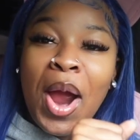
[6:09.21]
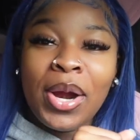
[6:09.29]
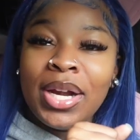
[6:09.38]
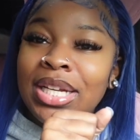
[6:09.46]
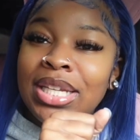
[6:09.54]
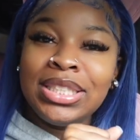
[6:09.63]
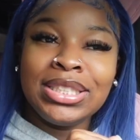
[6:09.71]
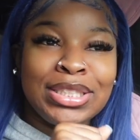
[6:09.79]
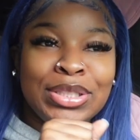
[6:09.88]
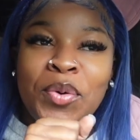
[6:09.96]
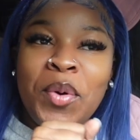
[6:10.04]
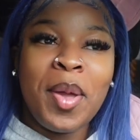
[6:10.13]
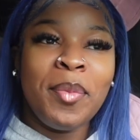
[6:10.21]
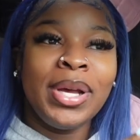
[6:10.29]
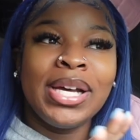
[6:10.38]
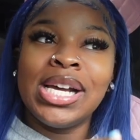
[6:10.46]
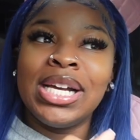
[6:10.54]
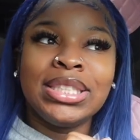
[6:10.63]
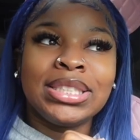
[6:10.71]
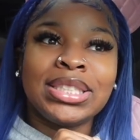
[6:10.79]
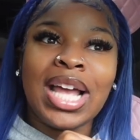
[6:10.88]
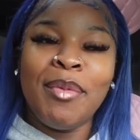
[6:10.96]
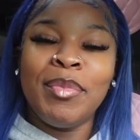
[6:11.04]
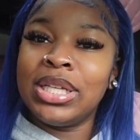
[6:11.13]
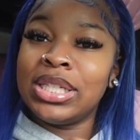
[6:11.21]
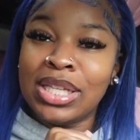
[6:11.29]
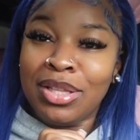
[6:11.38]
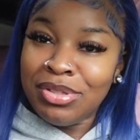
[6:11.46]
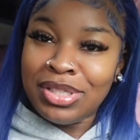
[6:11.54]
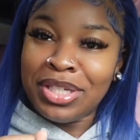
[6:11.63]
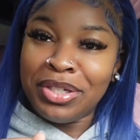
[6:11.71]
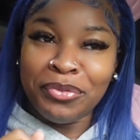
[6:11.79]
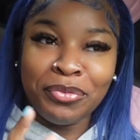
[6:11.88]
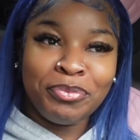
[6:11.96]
already listened to it because I'm exclusive.